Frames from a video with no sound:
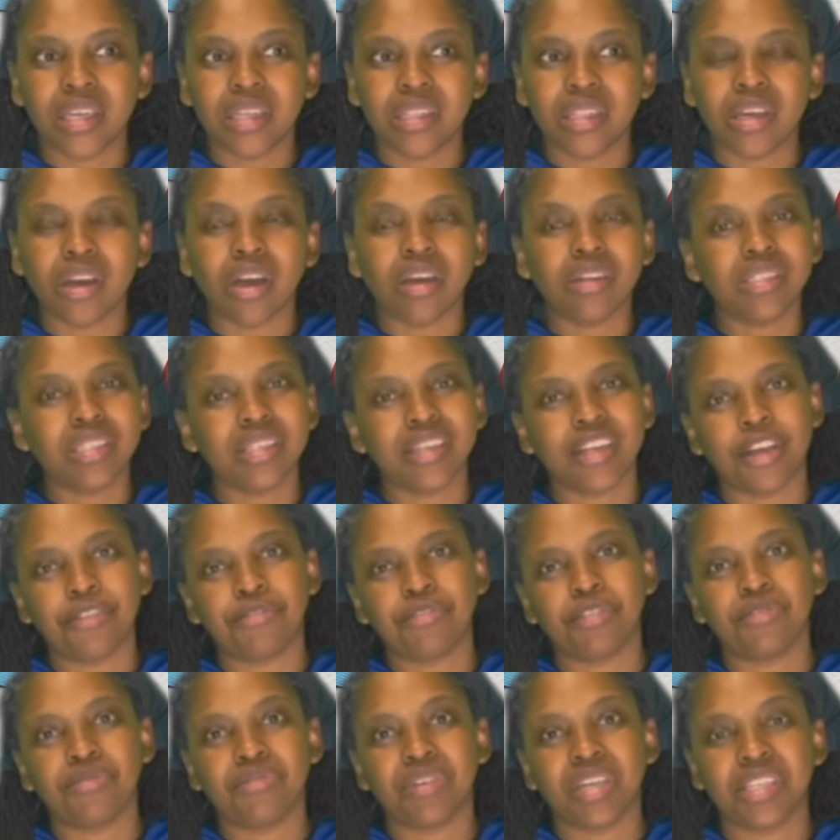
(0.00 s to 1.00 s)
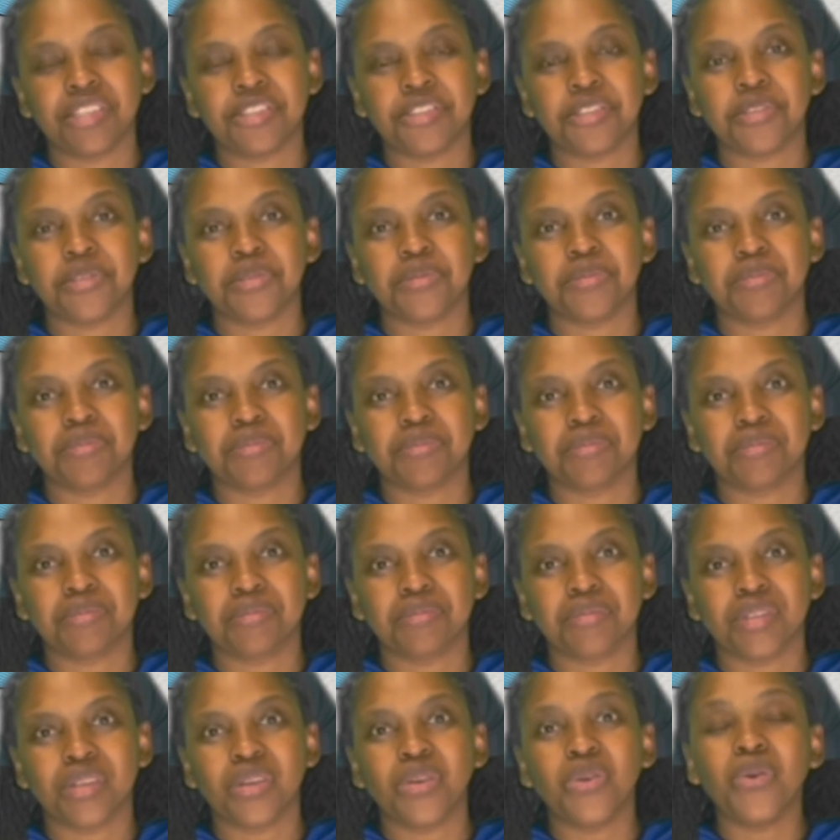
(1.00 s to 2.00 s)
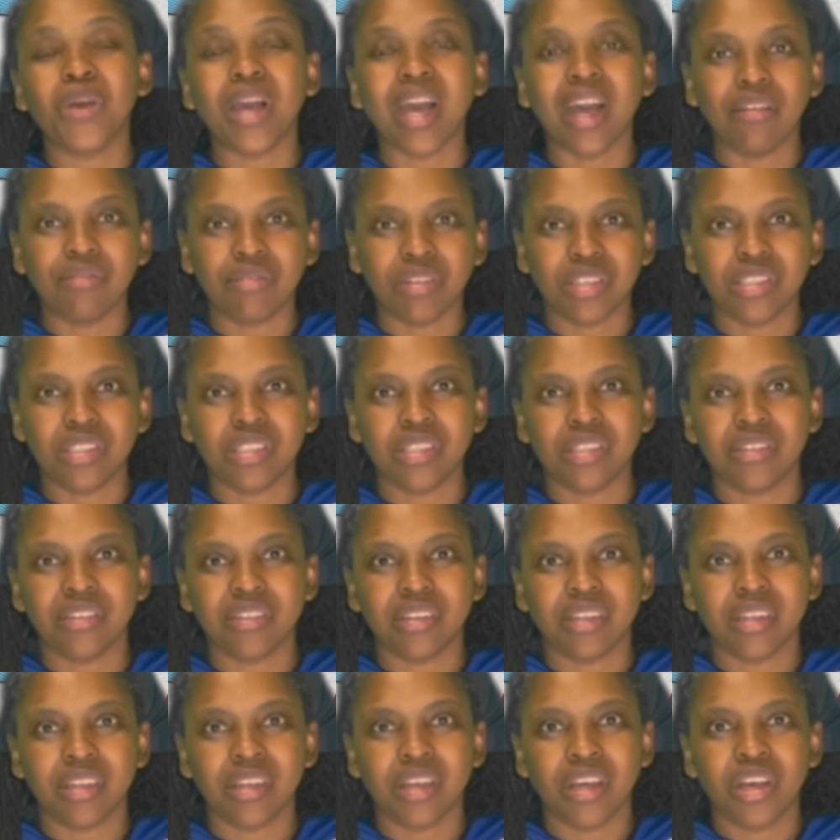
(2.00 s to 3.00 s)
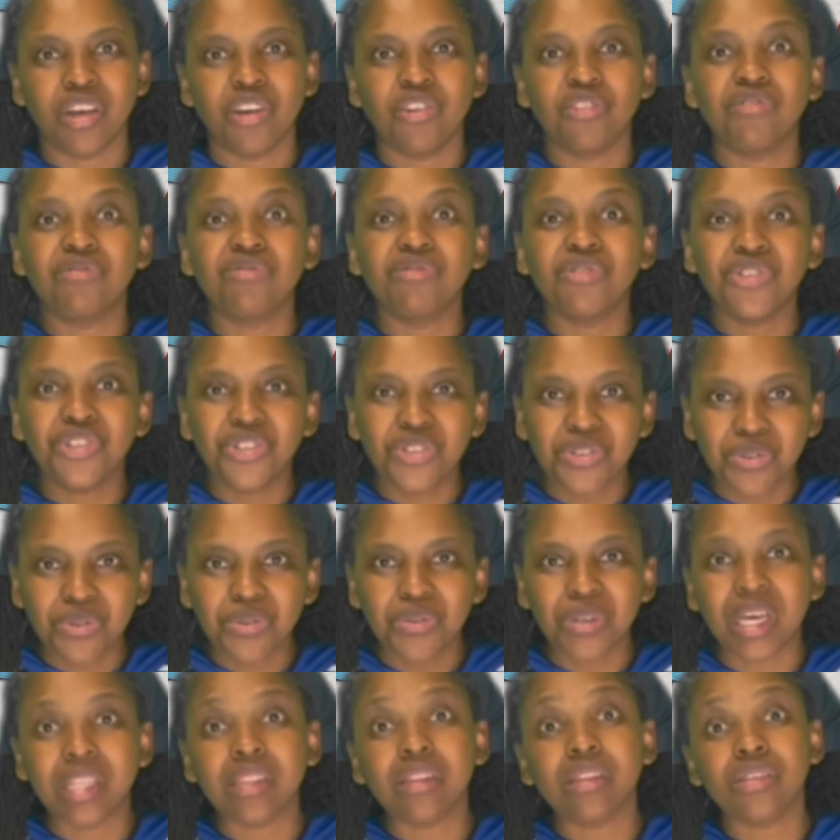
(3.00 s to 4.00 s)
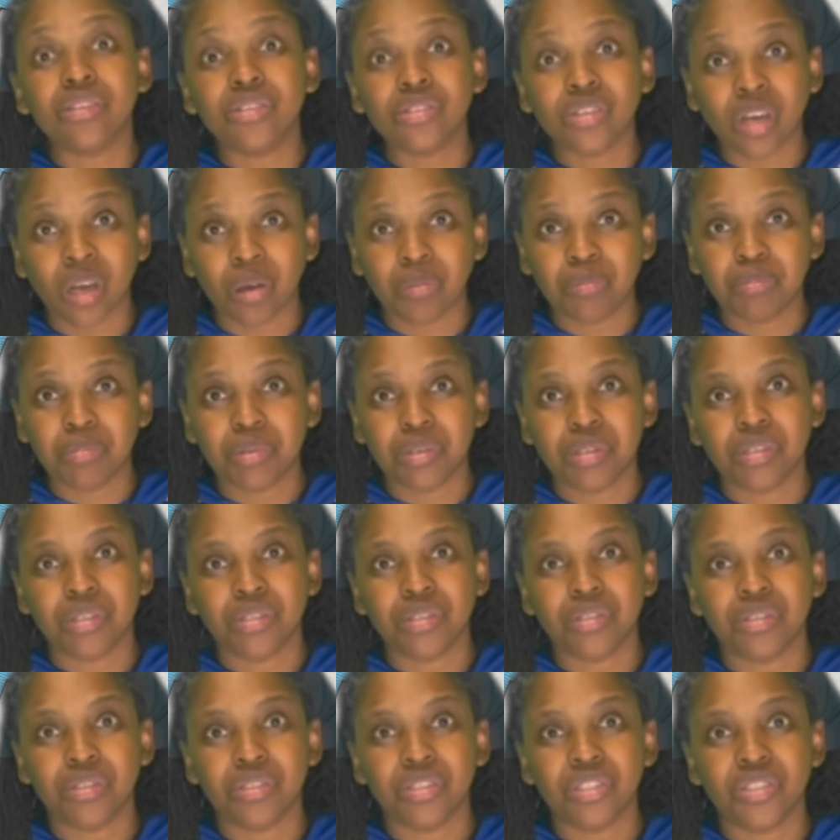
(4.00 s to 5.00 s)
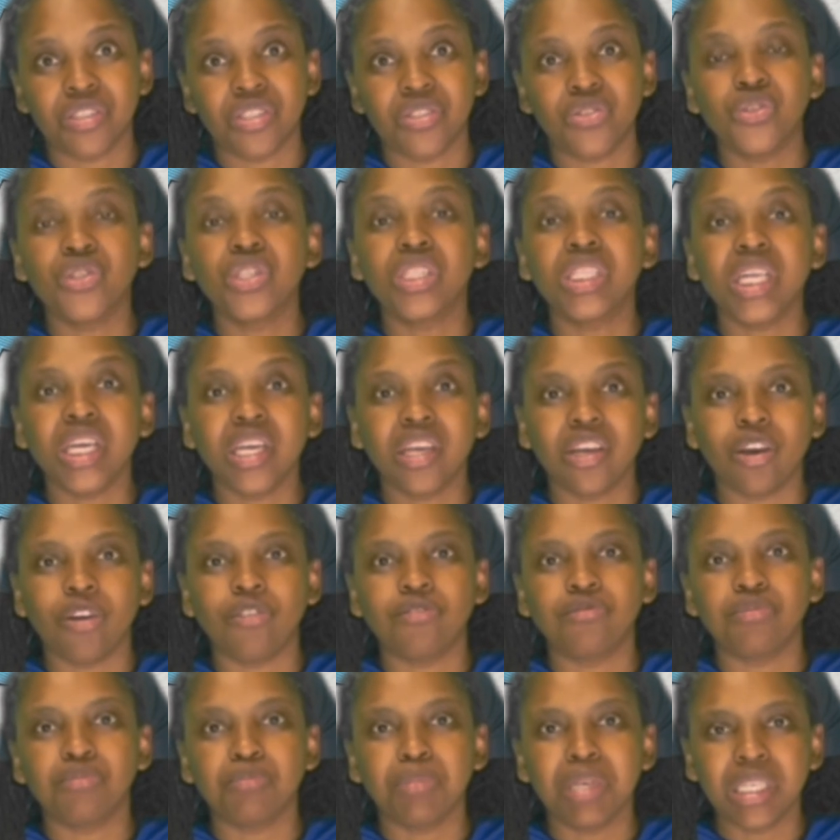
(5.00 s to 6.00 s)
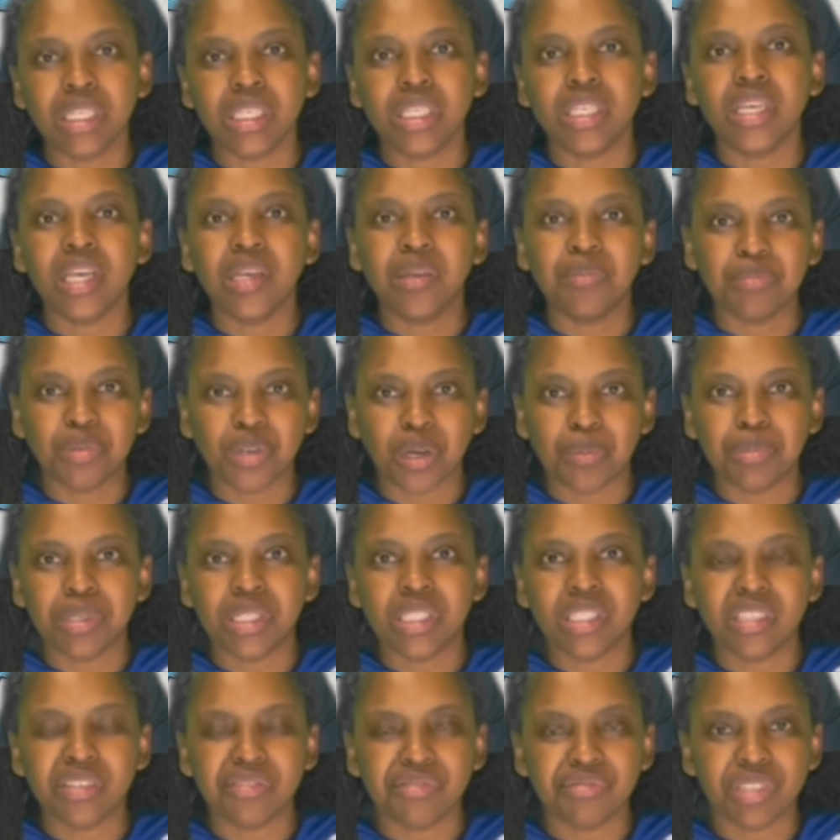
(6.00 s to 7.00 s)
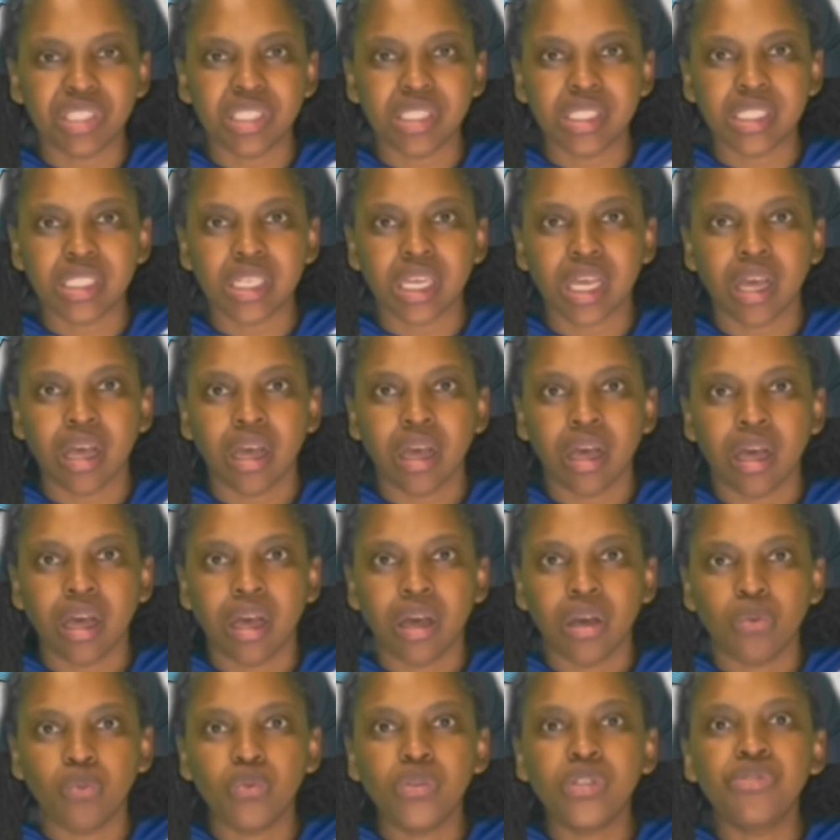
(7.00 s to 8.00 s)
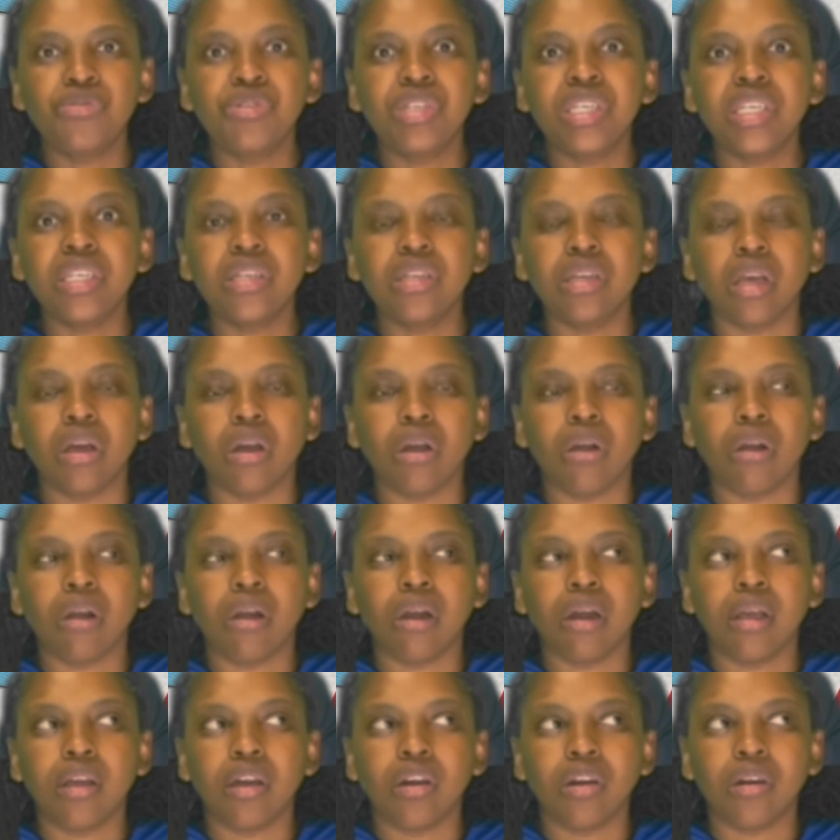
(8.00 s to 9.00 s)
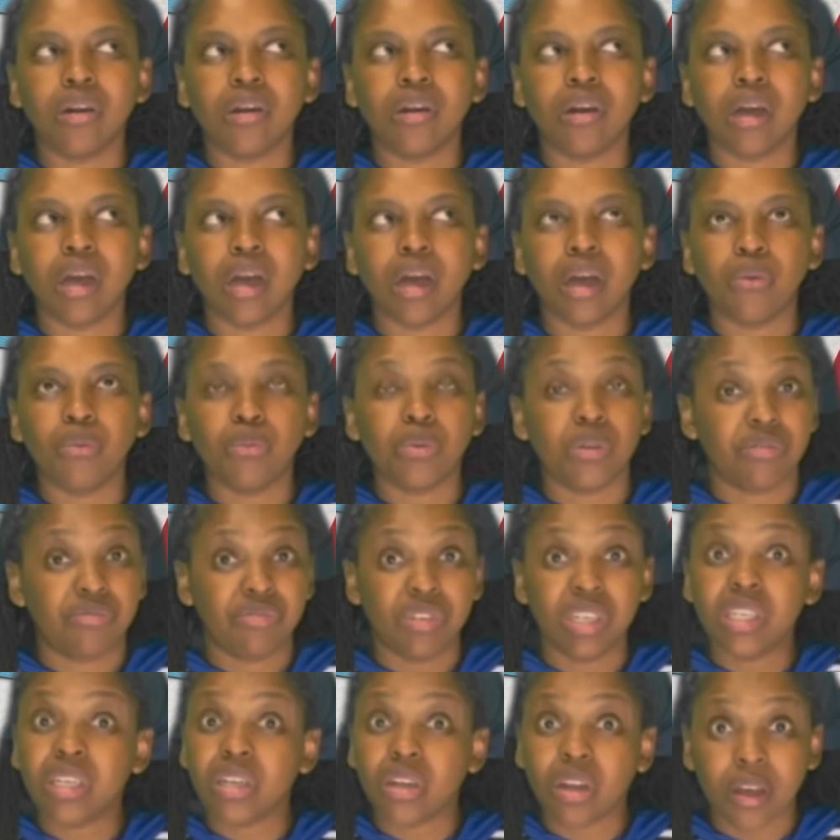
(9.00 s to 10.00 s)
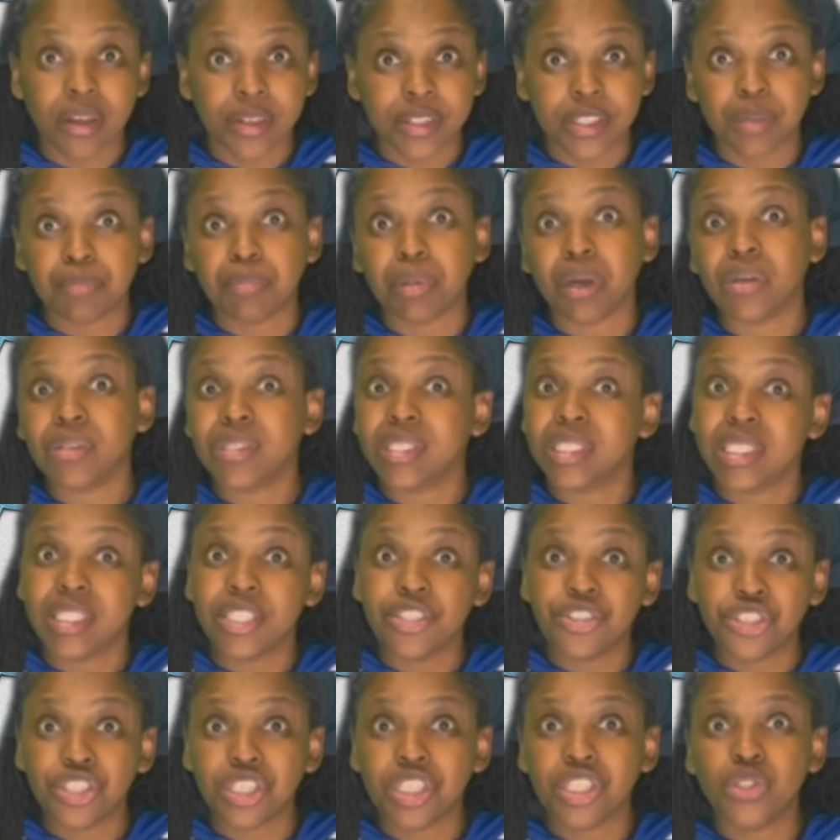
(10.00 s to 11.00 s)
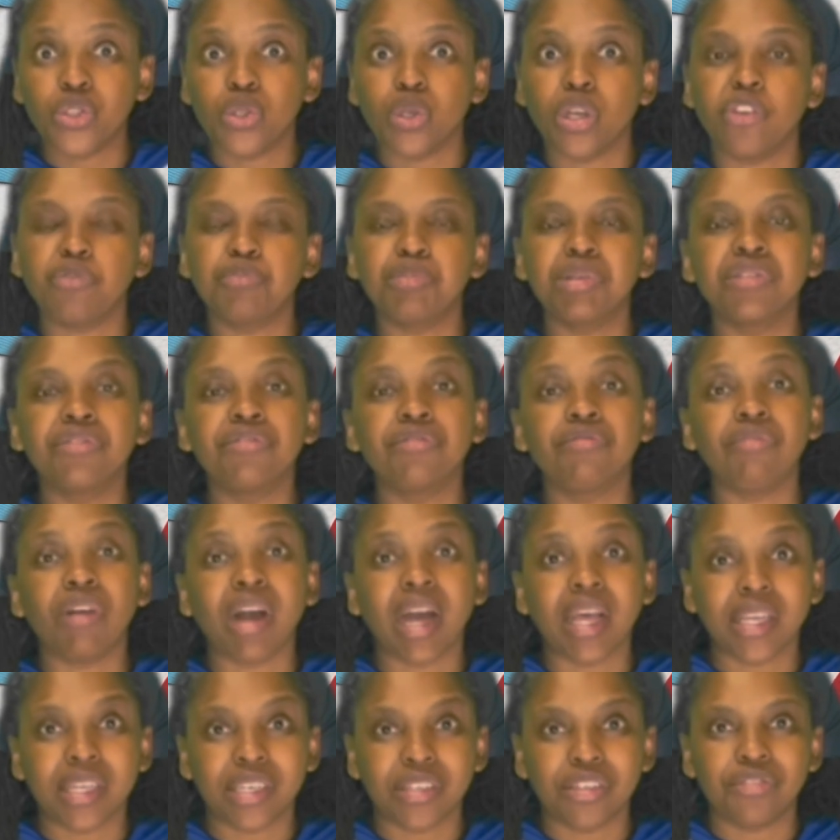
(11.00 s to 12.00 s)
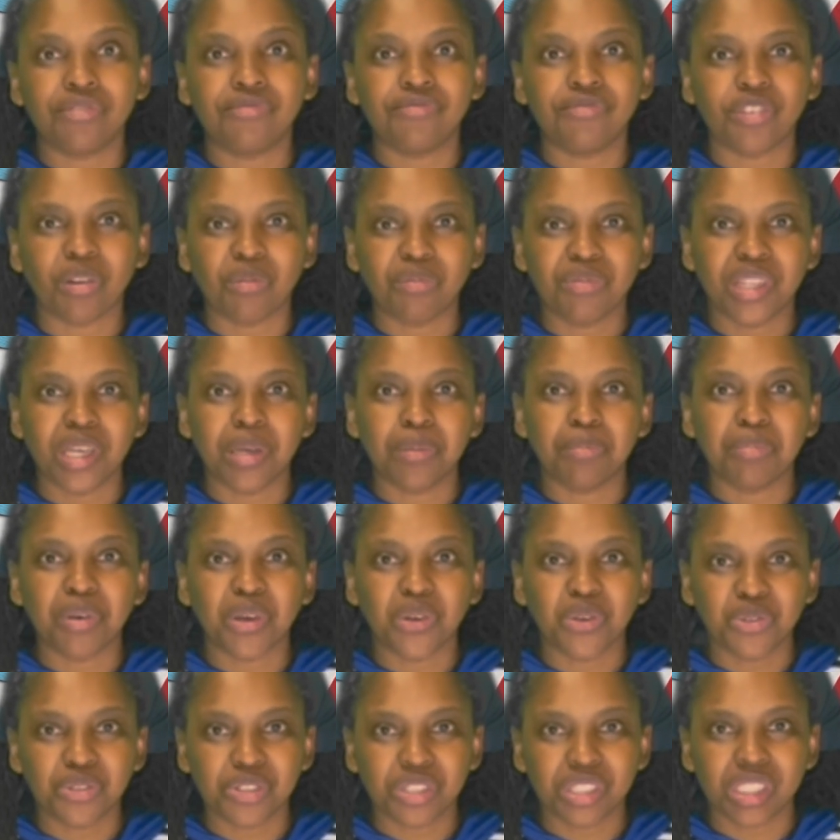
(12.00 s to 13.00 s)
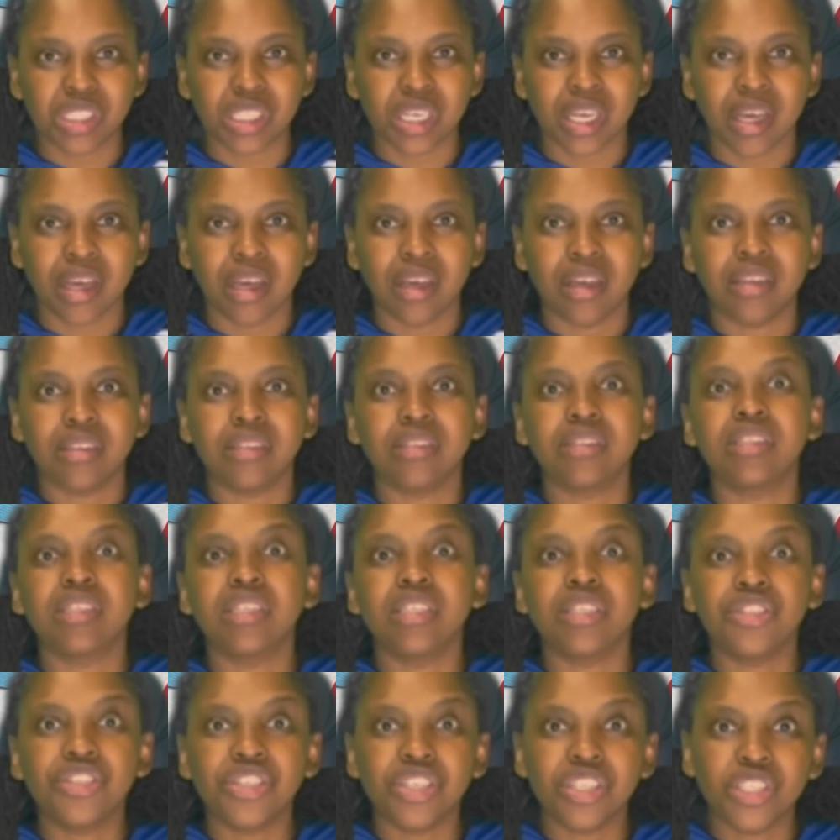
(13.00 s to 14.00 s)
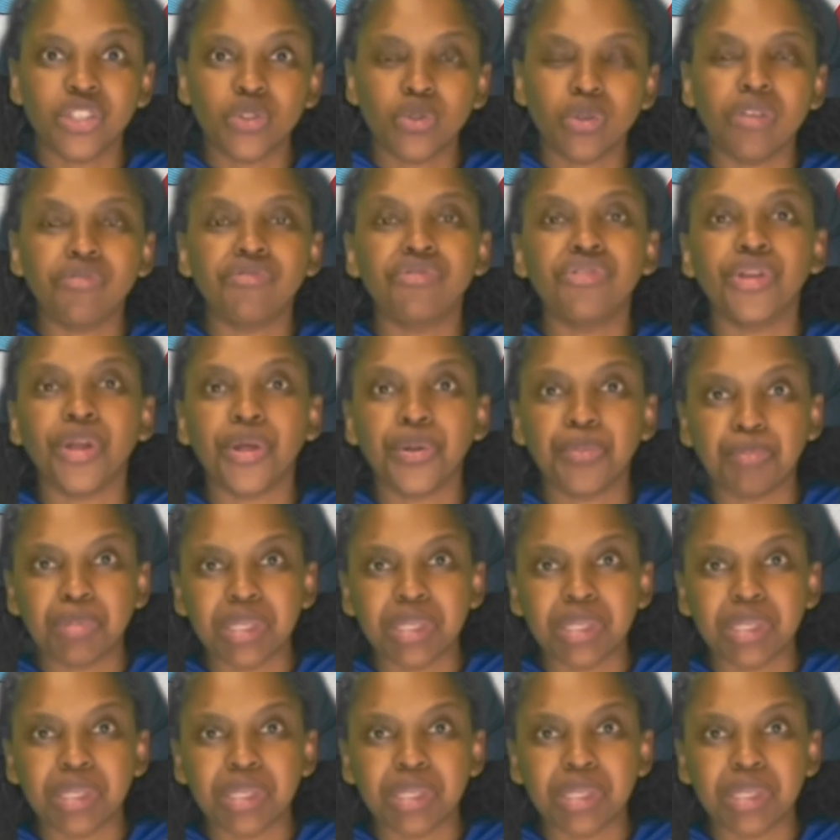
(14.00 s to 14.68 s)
There aren't enough of us who have it for you at the top to think of making a proper difference. We've read a lot about teachers who have been fired from their posts, teachers who have not